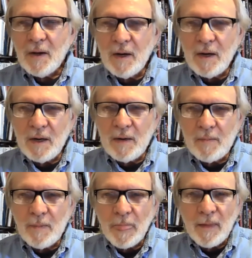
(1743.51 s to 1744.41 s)
Uh,
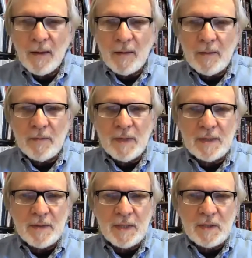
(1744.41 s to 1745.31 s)

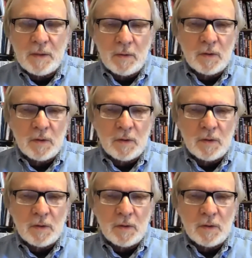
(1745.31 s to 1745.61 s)
the, these,